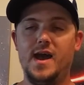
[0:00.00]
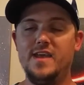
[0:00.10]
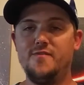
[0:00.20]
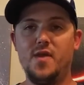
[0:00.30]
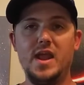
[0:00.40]

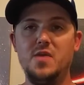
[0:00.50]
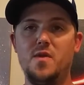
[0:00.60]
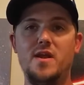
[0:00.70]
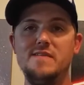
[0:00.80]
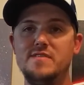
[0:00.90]
If you're
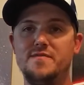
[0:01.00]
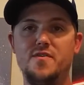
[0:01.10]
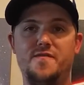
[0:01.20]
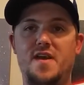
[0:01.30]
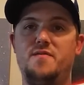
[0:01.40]
anywhere, even if
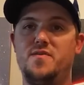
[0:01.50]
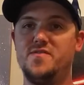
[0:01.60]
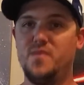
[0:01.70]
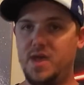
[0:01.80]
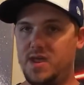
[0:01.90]
you're 5 hours
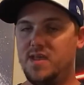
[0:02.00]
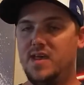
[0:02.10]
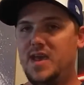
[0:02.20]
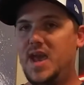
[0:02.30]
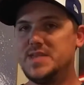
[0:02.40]
away,
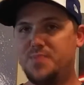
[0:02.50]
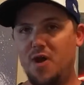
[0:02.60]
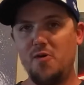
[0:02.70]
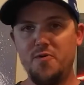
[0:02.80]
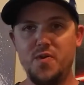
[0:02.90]
it's
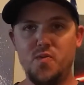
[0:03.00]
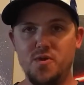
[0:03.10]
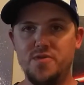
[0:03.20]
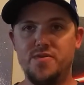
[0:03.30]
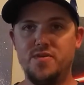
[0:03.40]
probably
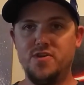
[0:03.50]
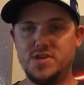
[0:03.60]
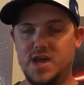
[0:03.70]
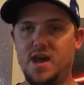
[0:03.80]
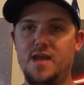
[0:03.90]
worth your
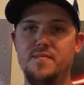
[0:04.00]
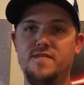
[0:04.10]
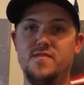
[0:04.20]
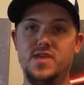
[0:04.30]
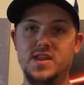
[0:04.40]
time
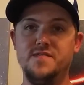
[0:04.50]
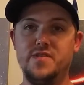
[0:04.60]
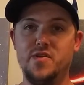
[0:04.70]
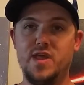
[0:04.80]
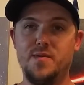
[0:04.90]
if you're into
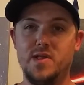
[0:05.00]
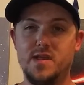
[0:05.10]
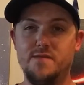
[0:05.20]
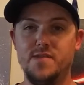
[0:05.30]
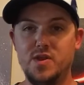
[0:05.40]
video game
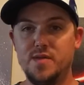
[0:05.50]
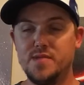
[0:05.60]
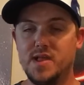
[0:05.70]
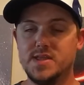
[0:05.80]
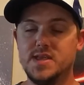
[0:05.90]

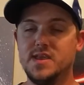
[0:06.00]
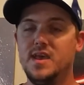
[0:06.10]
collecting.